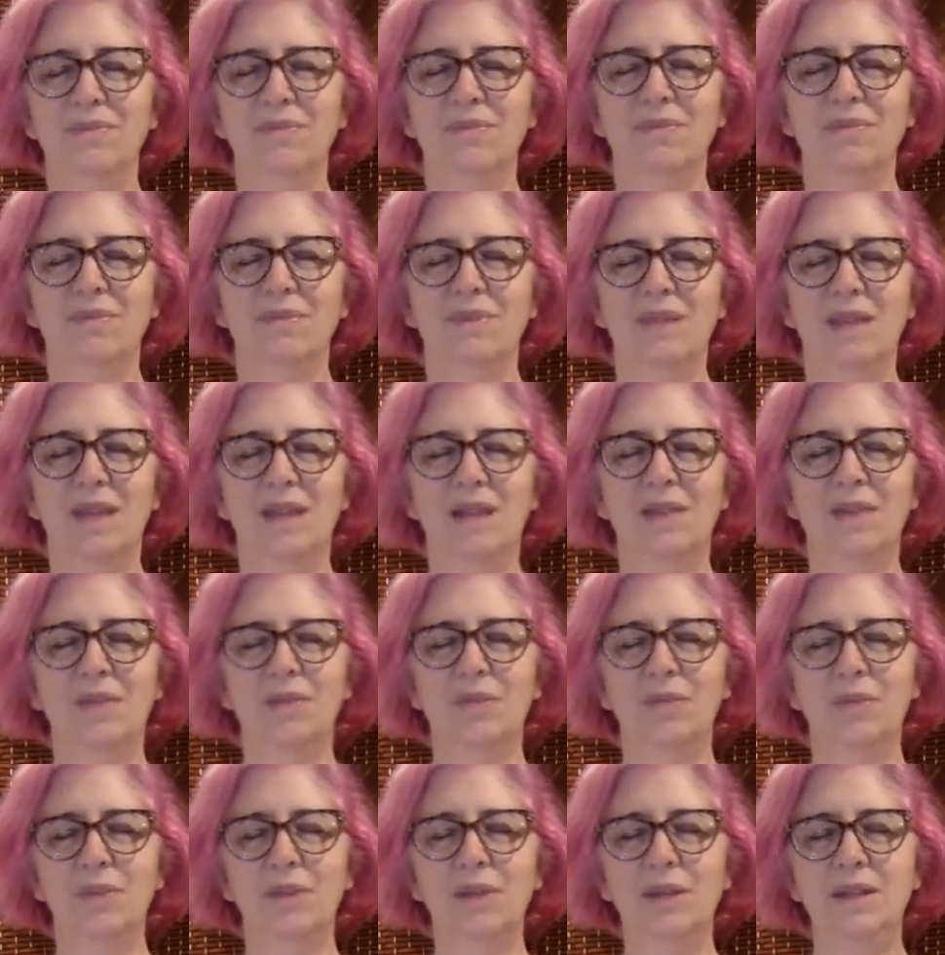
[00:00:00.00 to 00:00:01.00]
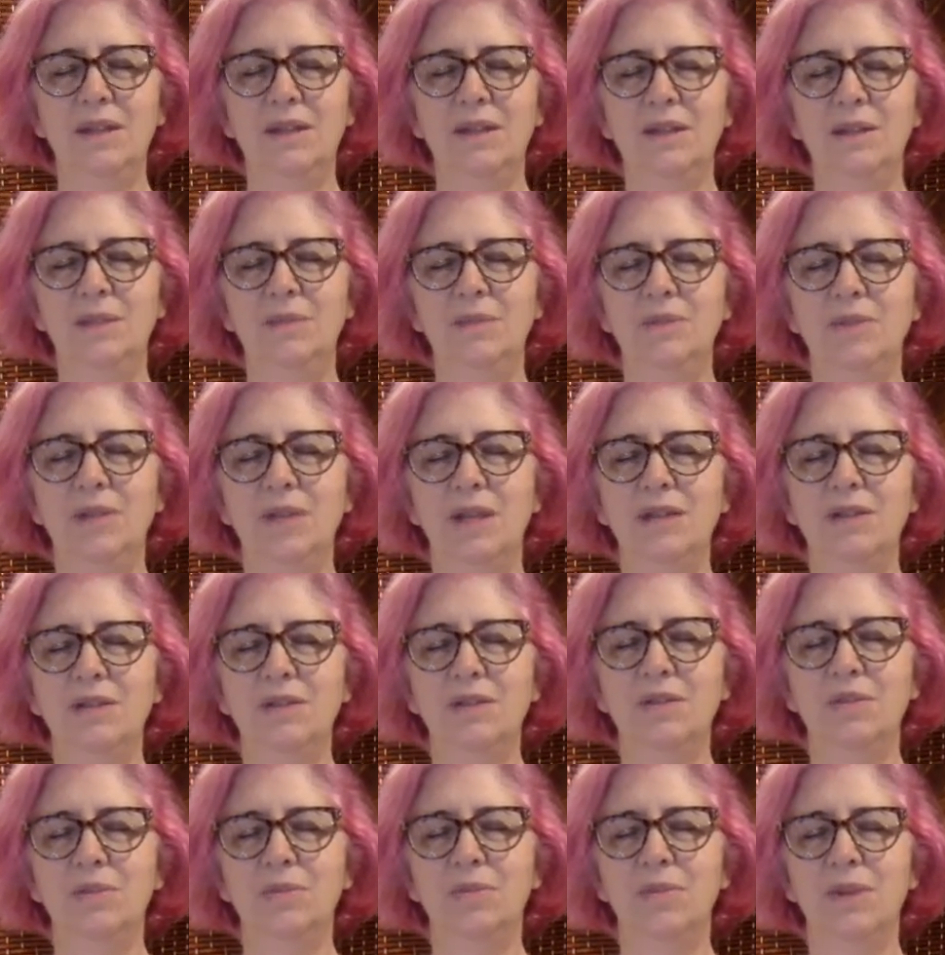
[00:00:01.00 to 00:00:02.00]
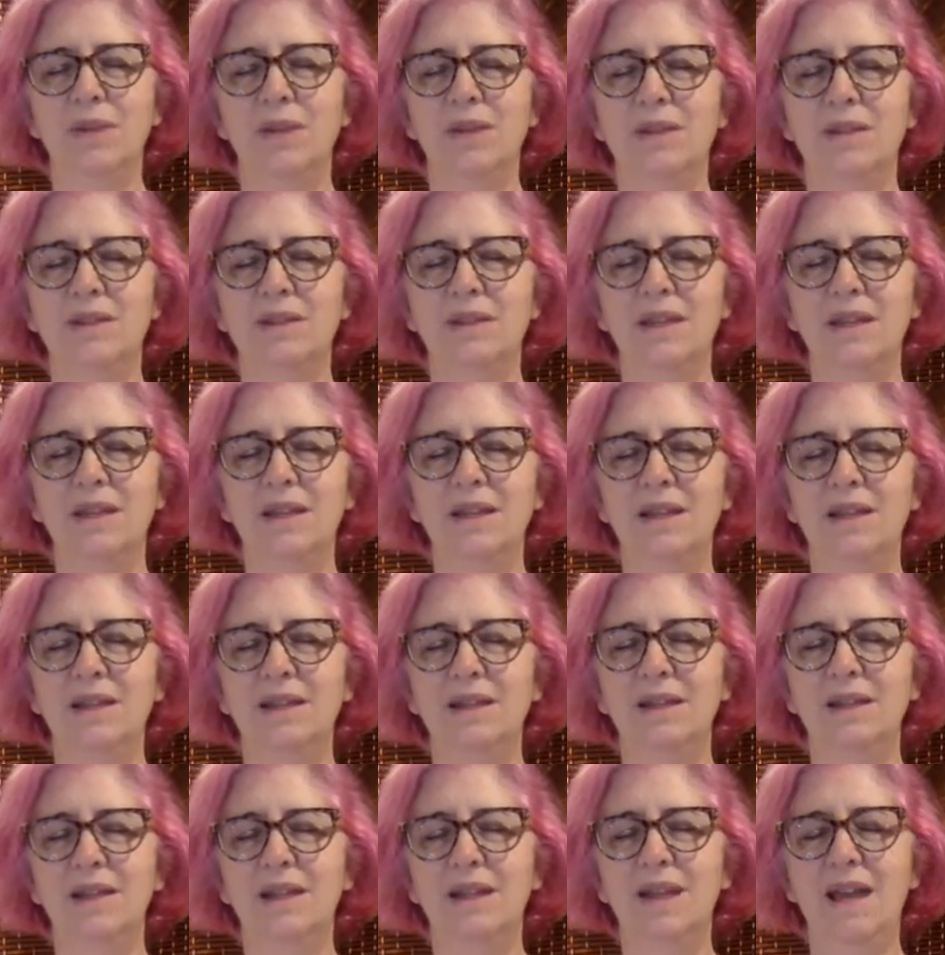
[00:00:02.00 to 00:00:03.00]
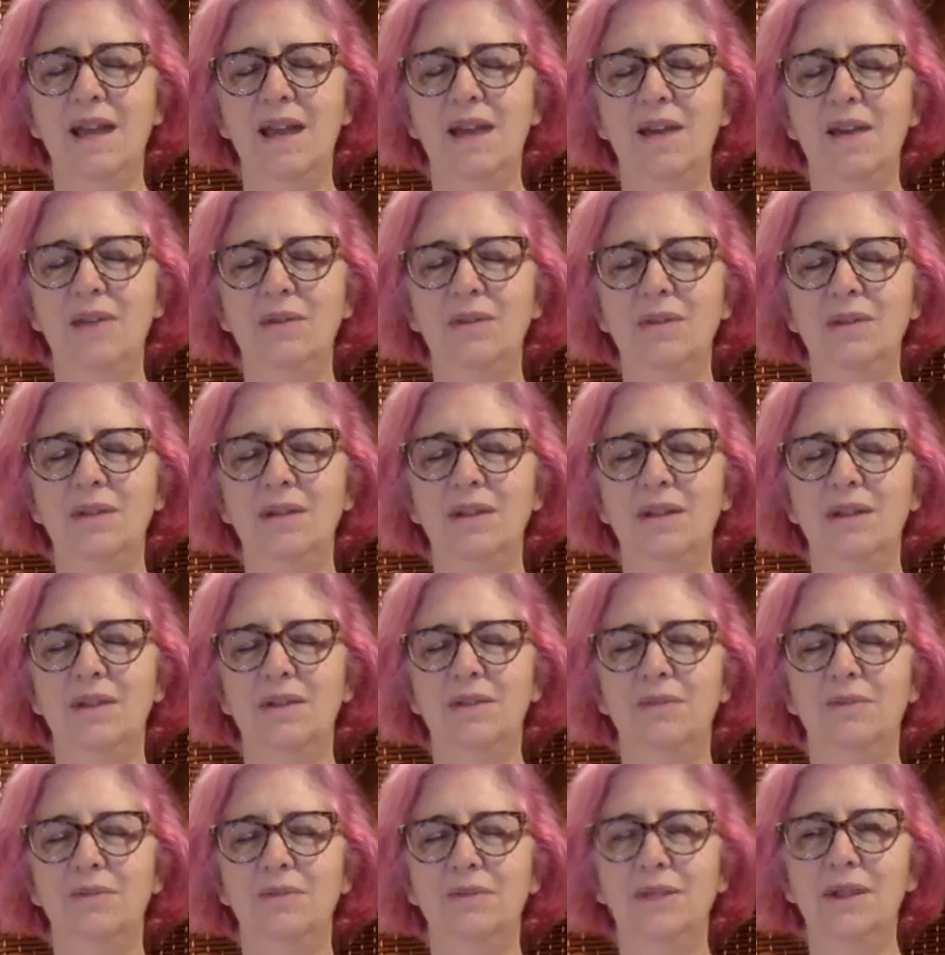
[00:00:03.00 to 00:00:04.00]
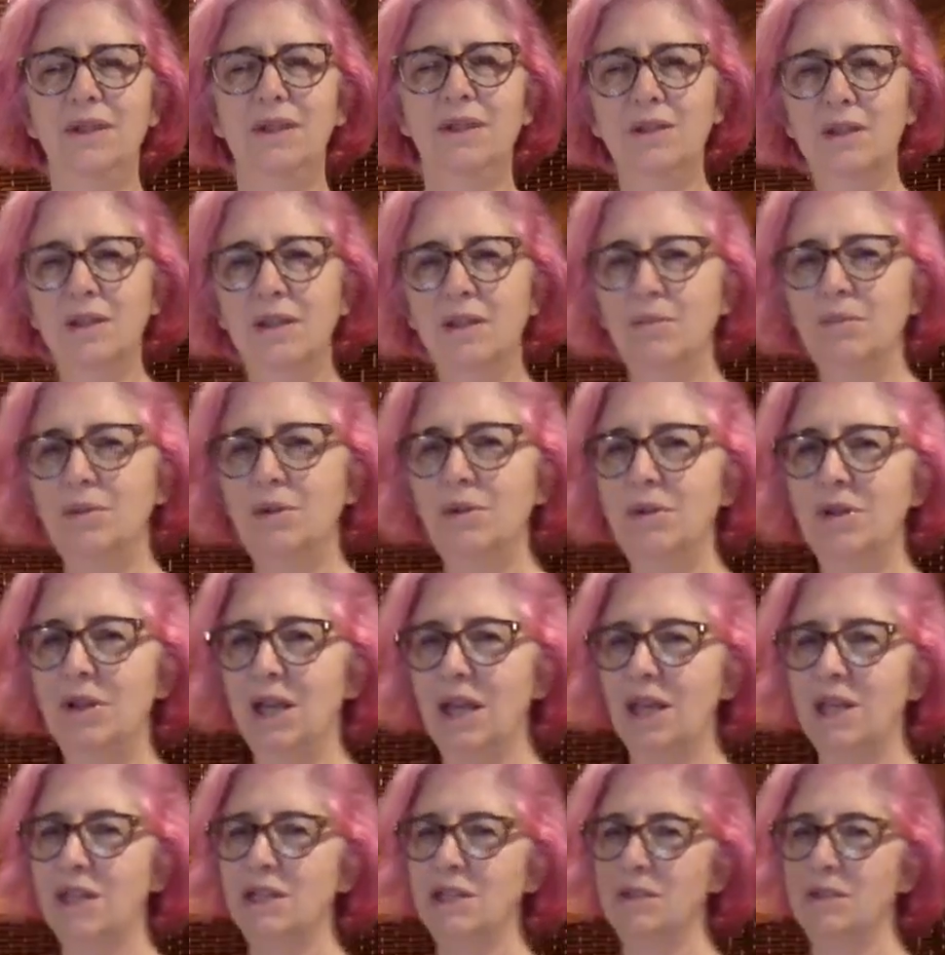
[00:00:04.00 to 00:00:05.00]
Take 3 deep, gentle breaths in and out. Feel the communication